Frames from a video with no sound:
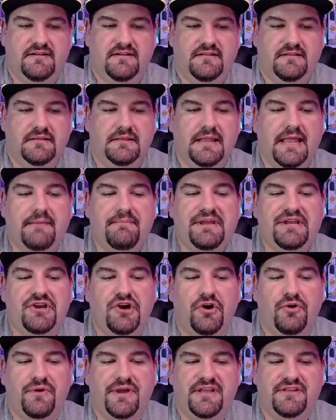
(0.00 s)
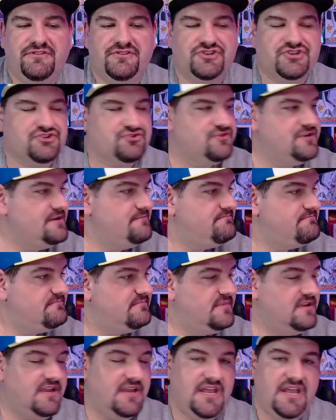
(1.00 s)
Let me know in the stream
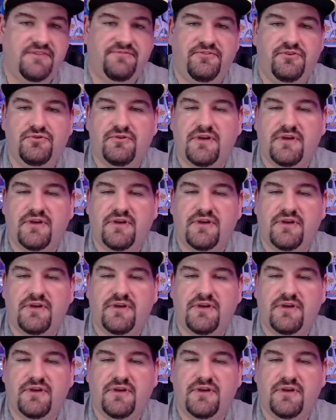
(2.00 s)
if you